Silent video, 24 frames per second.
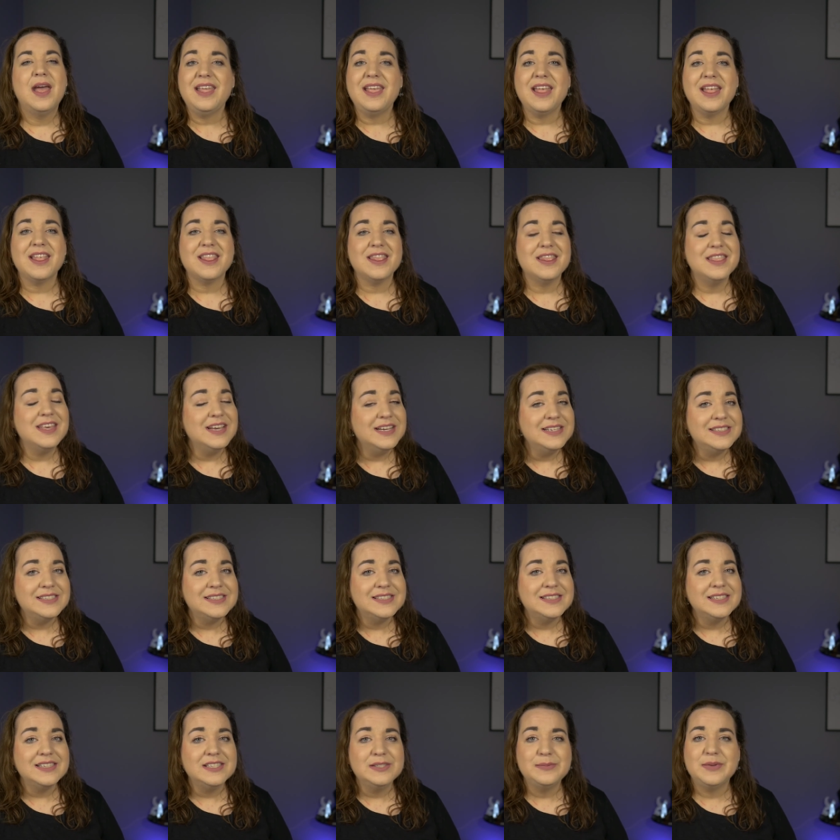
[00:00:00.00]
And this
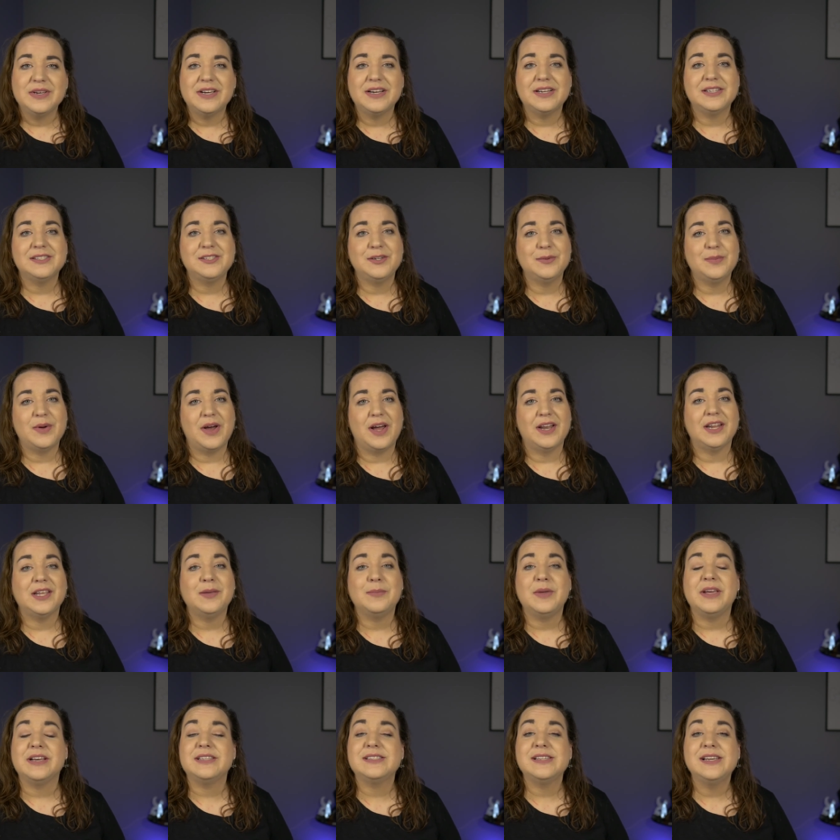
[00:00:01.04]
is because your body
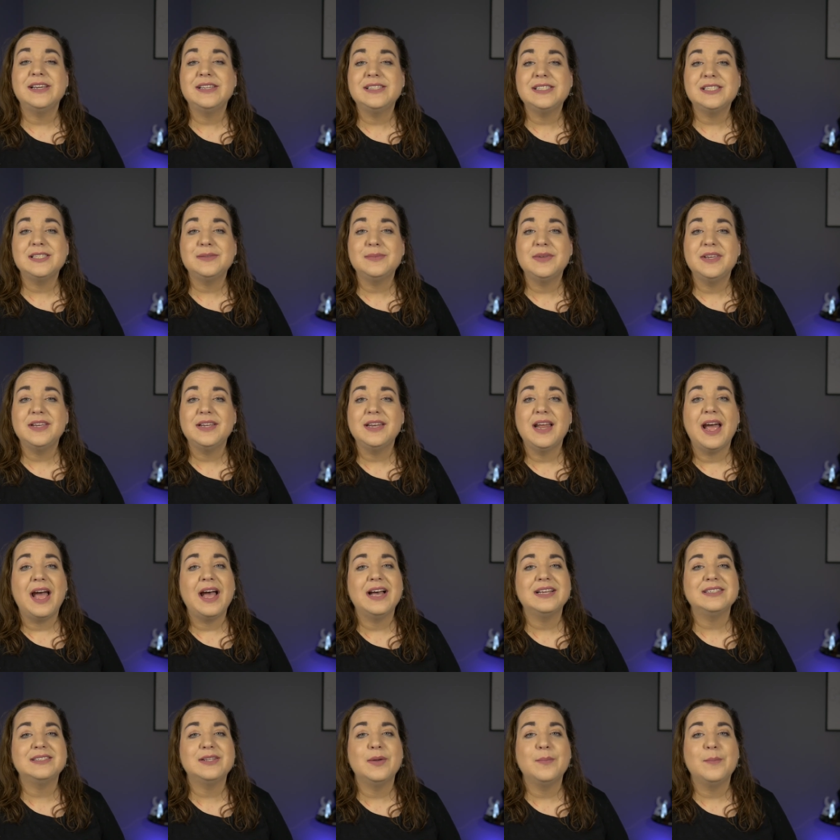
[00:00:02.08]
makes histamine
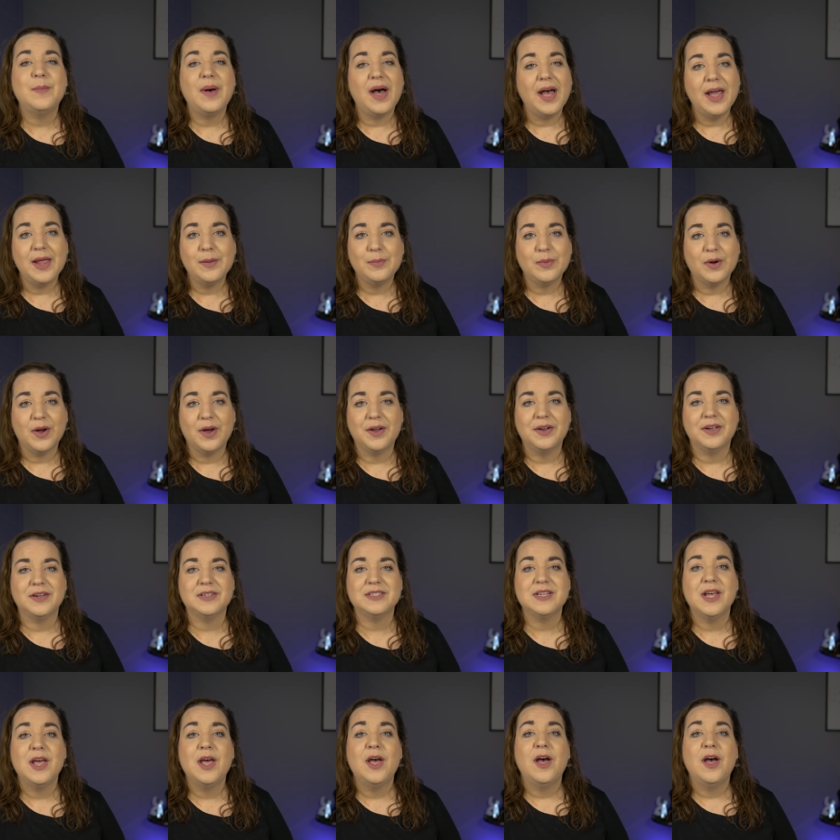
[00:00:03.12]
as a byproduct